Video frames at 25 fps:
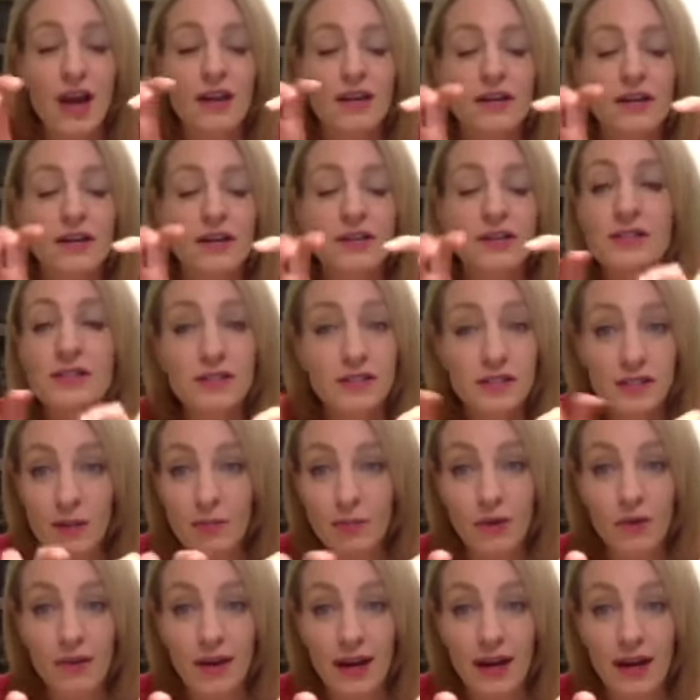you just
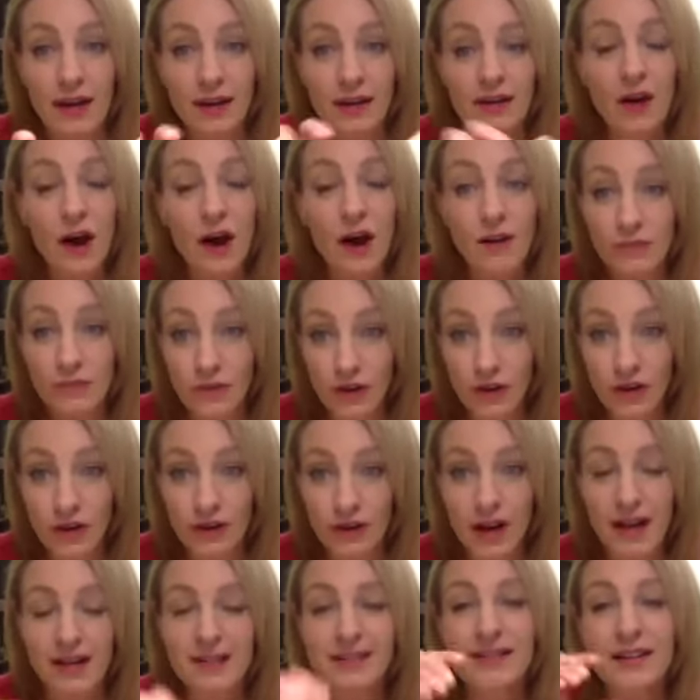simmer it covered
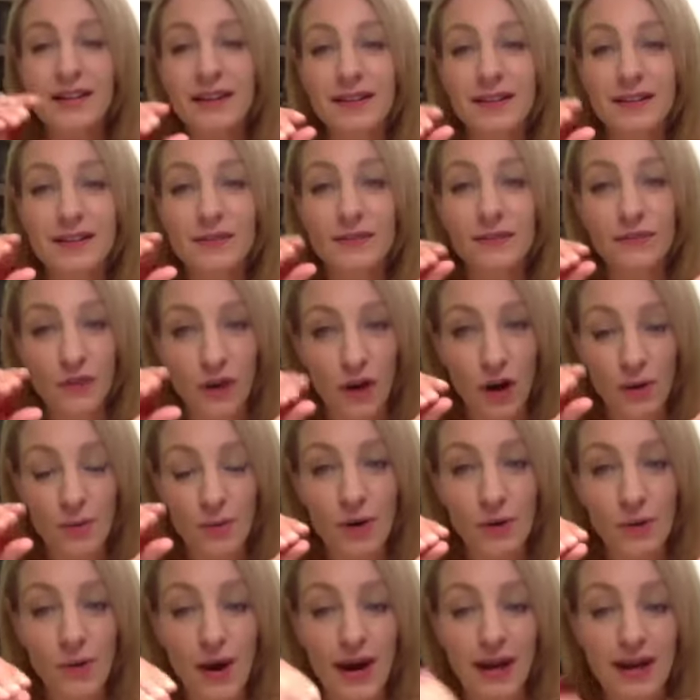until it's firm
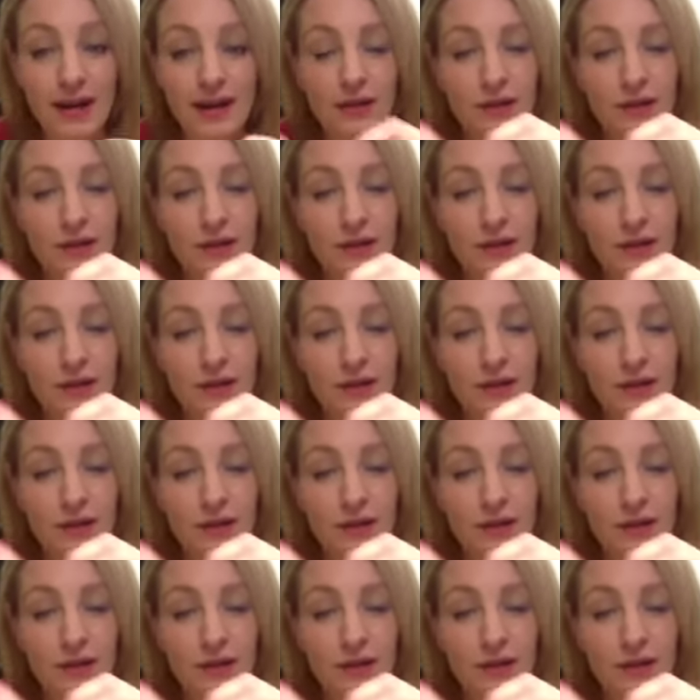and white.